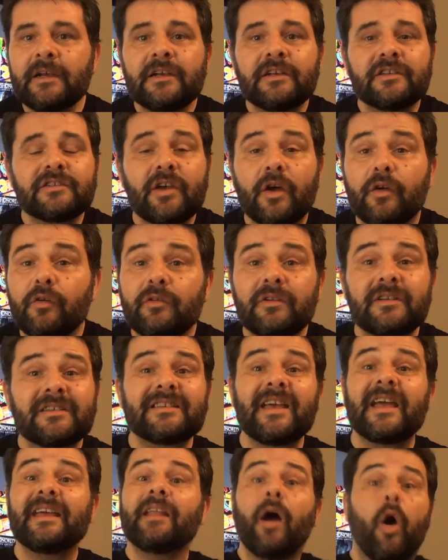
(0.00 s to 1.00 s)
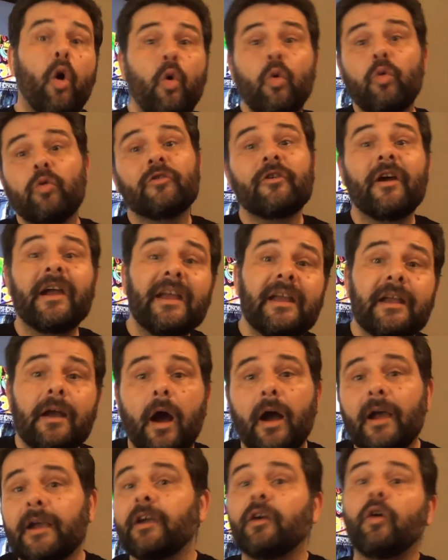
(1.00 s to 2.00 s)
So saying that, oh great,
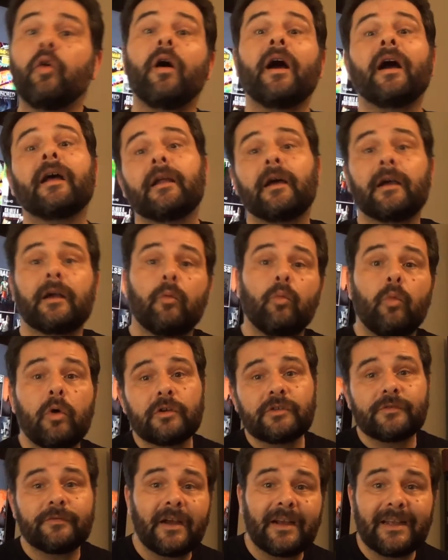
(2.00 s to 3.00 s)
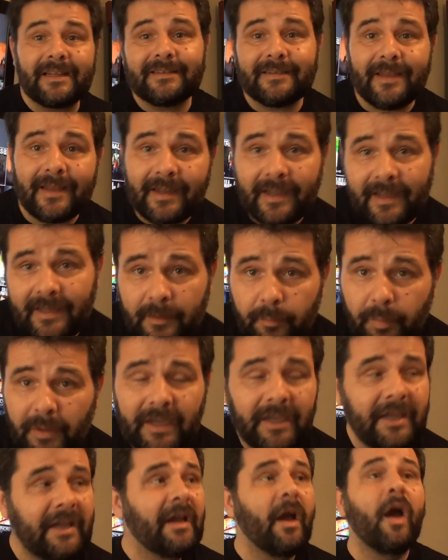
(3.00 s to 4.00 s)
I can go out and I can watch fucking ten eighty
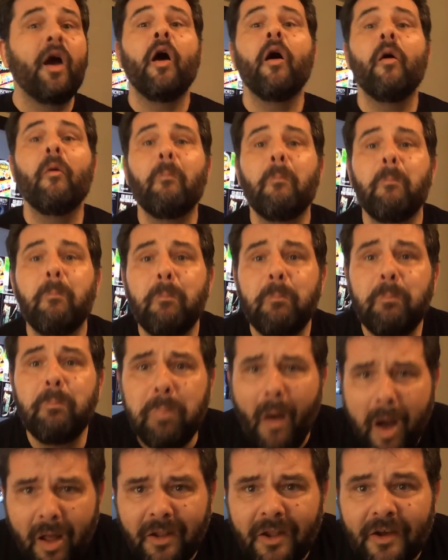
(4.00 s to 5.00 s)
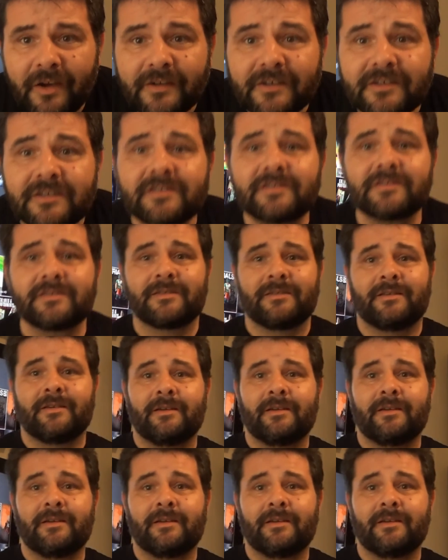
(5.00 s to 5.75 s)
p, bollocks!